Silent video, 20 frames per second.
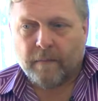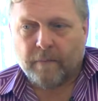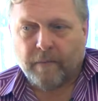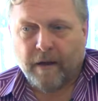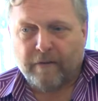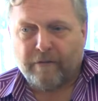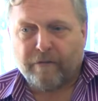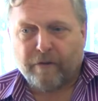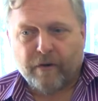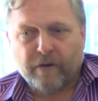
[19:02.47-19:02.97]

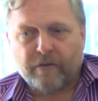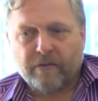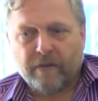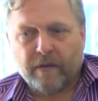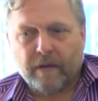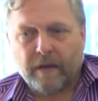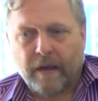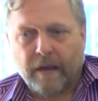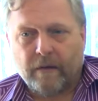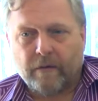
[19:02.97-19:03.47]
my first
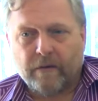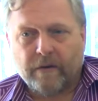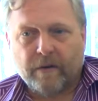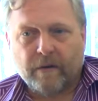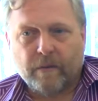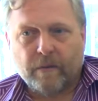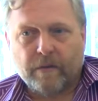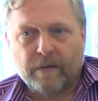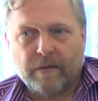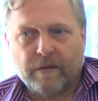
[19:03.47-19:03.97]
encounter
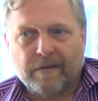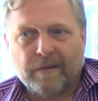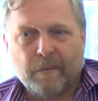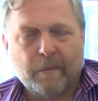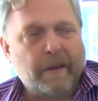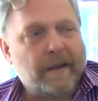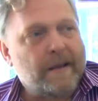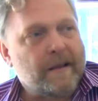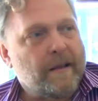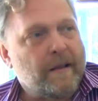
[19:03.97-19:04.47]
with a
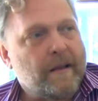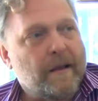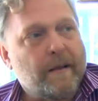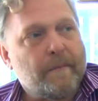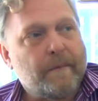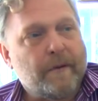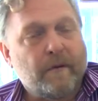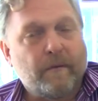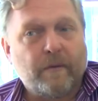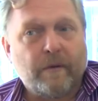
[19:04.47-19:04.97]
Tibetan
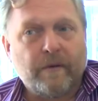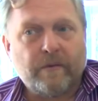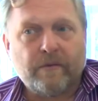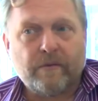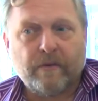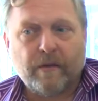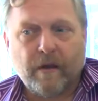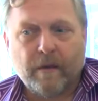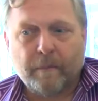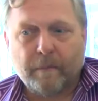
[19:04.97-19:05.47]
Lama
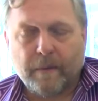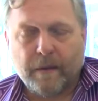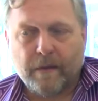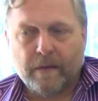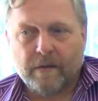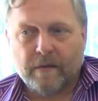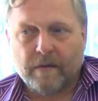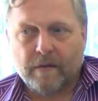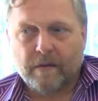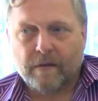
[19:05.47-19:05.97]
was up
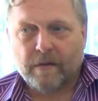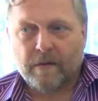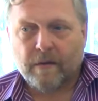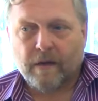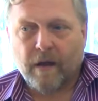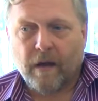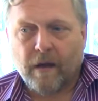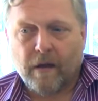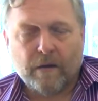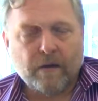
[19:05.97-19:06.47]
in the
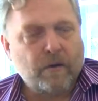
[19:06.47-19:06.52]
Uh,